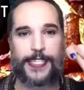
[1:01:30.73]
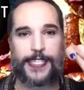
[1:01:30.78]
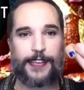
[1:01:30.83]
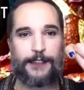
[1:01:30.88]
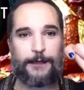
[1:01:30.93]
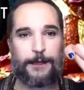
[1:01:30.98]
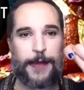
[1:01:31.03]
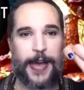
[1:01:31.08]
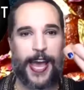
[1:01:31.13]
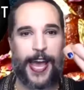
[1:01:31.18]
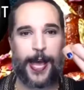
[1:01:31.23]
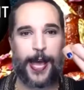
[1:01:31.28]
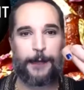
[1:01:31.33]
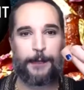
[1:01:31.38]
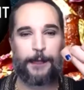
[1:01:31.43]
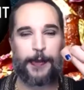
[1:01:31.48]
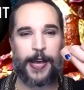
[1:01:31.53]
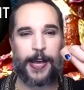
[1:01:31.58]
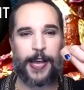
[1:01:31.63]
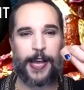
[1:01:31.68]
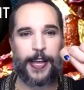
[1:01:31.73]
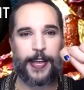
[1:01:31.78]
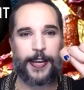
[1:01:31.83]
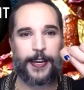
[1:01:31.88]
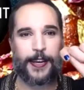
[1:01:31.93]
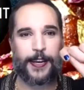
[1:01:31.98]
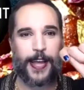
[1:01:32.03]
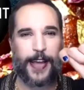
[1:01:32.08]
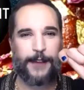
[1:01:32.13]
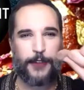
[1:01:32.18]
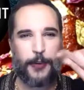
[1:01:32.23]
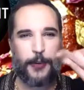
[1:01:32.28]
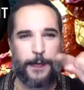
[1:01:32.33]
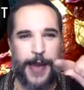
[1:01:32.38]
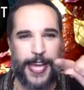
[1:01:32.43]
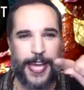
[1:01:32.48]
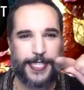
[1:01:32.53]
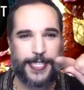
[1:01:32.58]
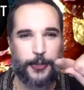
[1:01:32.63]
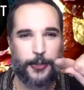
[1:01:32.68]
have met, but have you
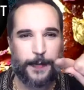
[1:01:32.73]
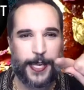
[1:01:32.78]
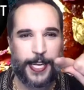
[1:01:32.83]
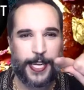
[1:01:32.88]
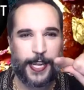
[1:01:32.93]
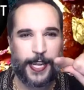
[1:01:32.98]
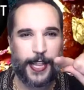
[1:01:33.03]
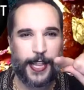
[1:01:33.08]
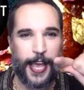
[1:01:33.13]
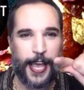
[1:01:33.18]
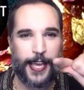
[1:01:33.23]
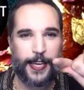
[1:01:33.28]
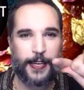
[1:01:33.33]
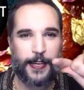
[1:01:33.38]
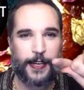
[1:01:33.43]
met? Did you meet in LA?